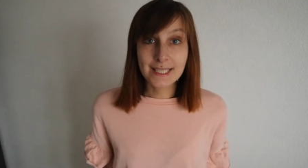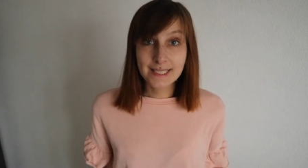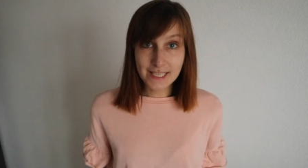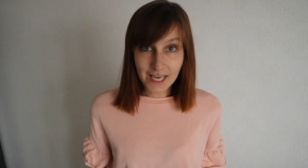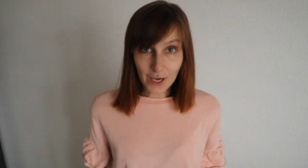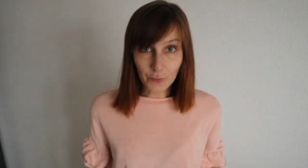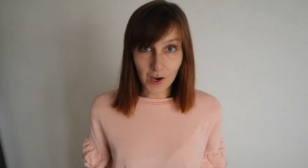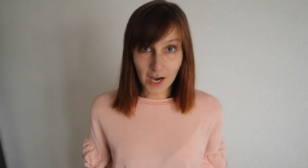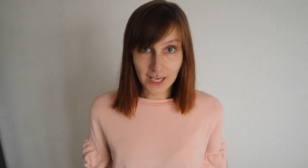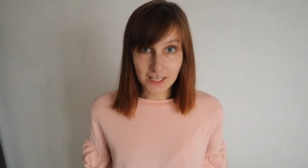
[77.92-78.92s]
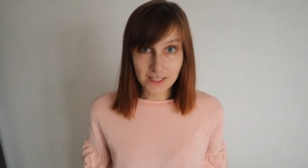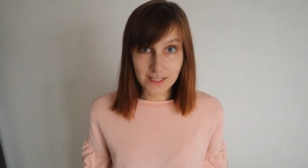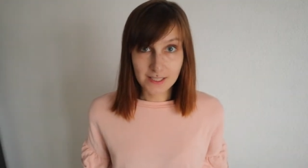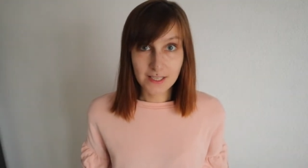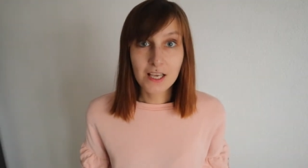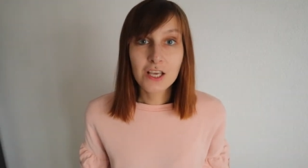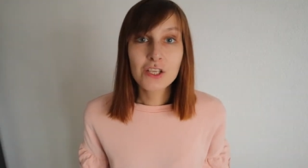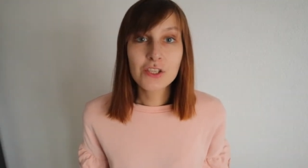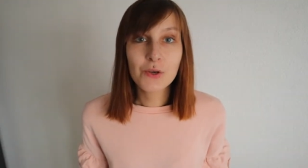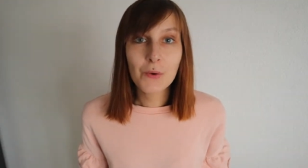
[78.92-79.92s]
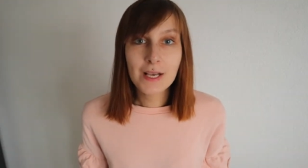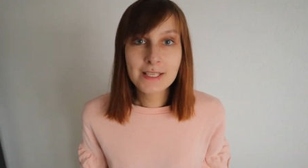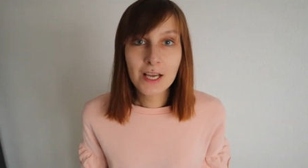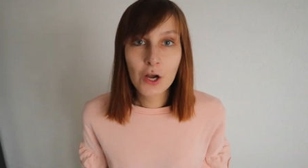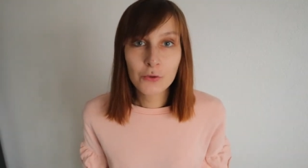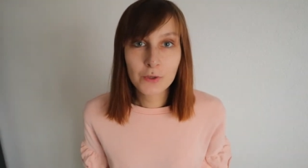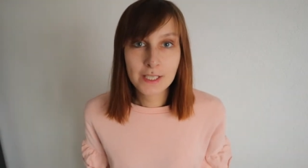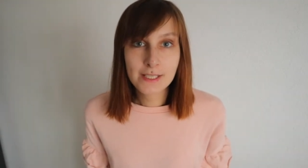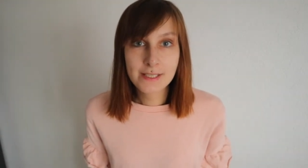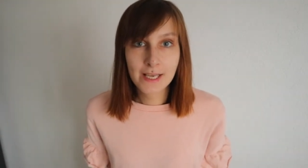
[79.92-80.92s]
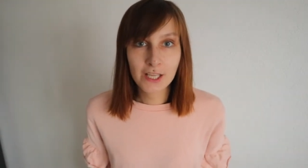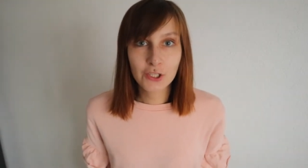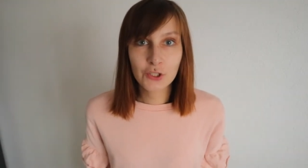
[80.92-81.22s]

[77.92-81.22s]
DIYs. So as I already said,